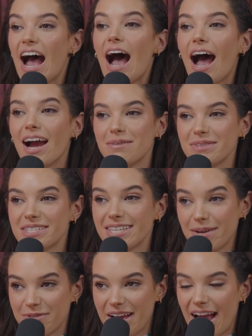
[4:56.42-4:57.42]
I'm the
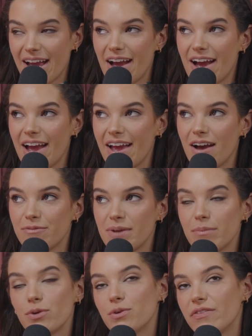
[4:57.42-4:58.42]
same way. I have my
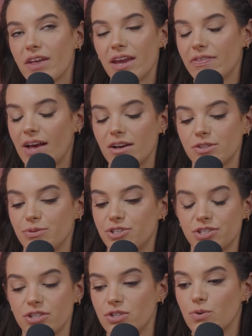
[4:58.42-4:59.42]
moon in the 8th house, which
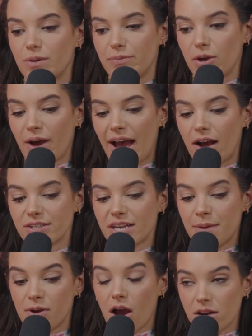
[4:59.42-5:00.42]
is the Scorpio house.
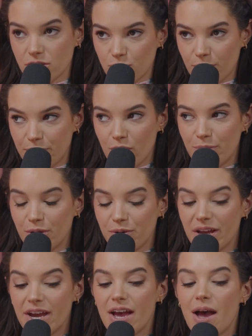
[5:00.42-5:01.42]
I'm not a Scorpio
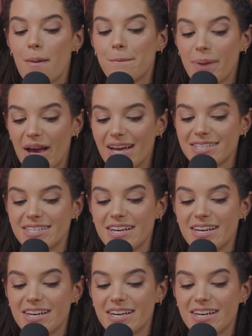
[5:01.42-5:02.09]
moon, but